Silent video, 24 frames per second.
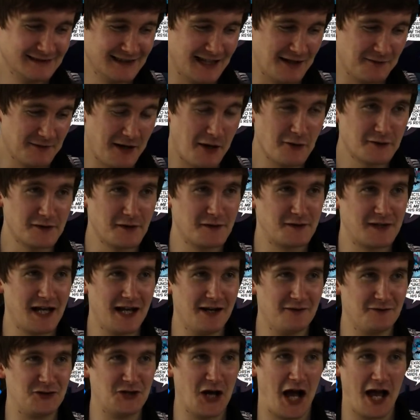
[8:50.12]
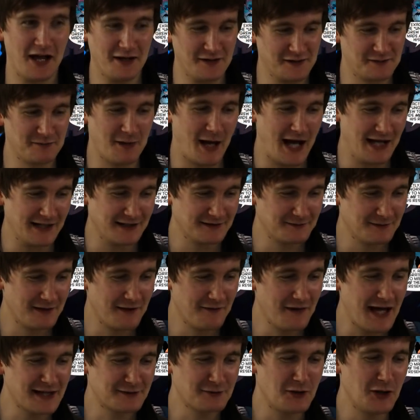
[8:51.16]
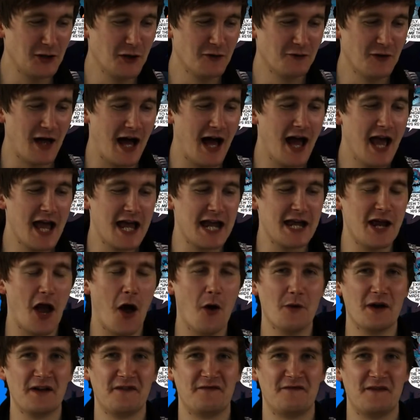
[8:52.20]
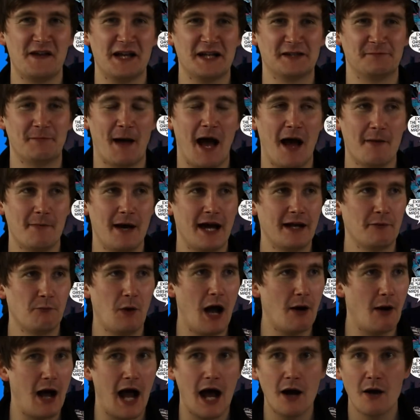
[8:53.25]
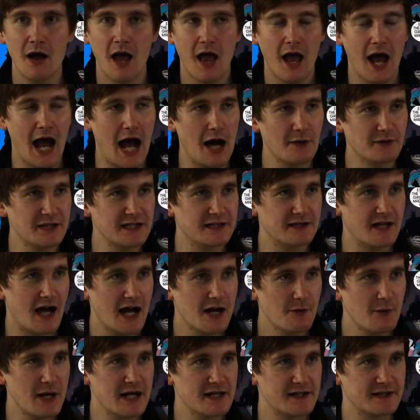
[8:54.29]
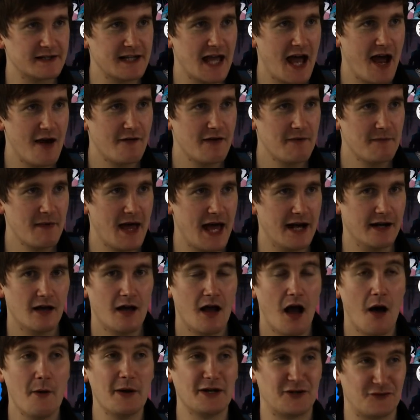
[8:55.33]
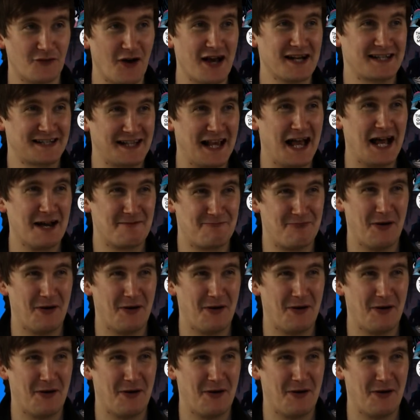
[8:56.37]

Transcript: I'm also scared of giant spiders. That's what I love that. He only fears Batman. Wow, how did Nightwing scare him then? Oh, he dressed like